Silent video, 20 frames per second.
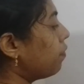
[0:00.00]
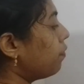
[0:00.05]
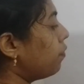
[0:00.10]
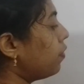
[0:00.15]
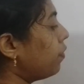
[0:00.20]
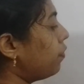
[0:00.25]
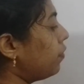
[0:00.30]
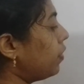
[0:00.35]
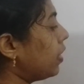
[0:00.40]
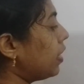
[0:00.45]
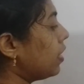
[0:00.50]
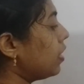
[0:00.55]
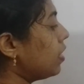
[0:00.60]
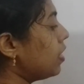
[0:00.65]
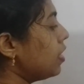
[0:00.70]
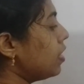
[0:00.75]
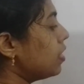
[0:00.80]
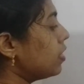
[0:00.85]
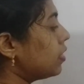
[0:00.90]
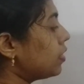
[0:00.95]

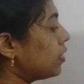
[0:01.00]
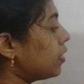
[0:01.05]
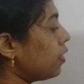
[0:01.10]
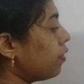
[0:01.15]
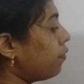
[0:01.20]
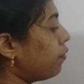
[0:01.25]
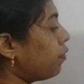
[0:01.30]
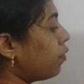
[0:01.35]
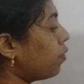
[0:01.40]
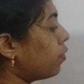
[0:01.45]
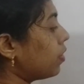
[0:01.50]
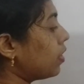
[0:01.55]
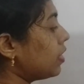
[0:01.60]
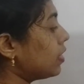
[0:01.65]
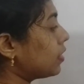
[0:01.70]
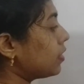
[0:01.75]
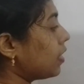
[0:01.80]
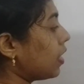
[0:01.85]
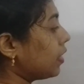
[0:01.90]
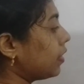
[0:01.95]
15C4
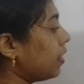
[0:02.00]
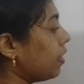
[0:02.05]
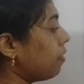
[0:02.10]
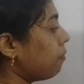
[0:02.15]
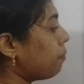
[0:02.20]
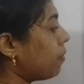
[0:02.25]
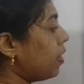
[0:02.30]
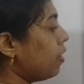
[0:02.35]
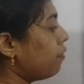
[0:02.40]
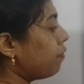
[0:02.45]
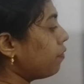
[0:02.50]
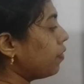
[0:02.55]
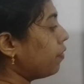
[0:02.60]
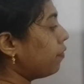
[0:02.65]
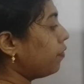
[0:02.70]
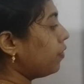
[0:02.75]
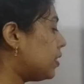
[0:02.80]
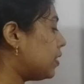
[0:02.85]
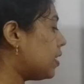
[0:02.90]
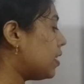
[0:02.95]
is nothing but
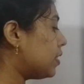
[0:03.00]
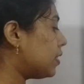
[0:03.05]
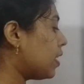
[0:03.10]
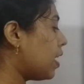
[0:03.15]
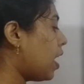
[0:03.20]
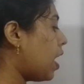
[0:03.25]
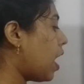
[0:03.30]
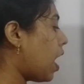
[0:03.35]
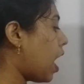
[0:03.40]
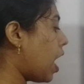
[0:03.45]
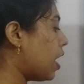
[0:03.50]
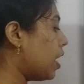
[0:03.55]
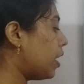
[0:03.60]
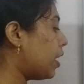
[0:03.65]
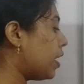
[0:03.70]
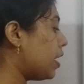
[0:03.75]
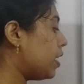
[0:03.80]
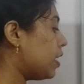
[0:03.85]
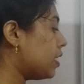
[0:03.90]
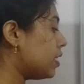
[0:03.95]
15 is
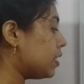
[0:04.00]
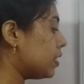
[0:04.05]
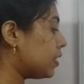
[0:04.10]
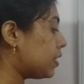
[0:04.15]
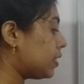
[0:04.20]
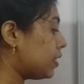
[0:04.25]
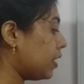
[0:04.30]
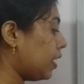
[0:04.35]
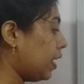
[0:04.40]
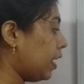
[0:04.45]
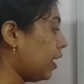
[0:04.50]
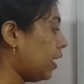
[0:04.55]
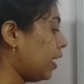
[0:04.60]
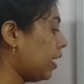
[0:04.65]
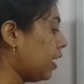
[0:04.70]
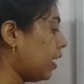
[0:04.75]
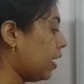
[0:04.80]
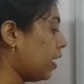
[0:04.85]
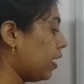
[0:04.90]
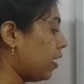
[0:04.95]

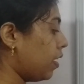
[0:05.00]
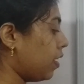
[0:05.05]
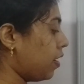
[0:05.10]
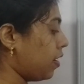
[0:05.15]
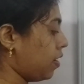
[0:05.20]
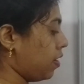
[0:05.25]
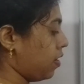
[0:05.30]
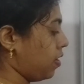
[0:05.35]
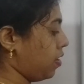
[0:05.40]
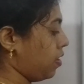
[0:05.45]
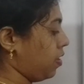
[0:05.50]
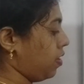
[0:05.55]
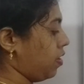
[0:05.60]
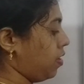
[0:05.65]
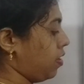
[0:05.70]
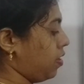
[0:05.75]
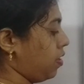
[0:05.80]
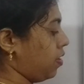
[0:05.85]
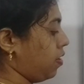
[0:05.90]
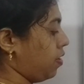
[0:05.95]

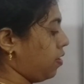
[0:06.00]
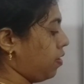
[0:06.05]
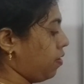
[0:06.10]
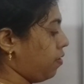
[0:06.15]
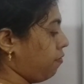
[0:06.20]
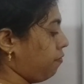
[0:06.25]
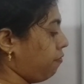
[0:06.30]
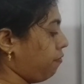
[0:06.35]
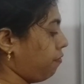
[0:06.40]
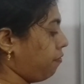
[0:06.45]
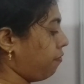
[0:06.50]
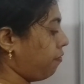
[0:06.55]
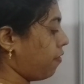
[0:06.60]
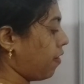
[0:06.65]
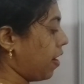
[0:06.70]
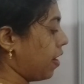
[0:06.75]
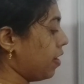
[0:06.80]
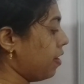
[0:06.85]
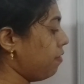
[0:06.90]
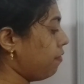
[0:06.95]

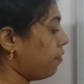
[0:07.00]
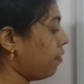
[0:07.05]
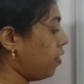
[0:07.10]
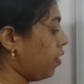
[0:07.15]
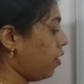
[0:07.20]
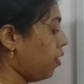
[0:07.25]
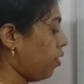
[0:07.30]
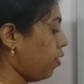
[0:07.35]
100C5.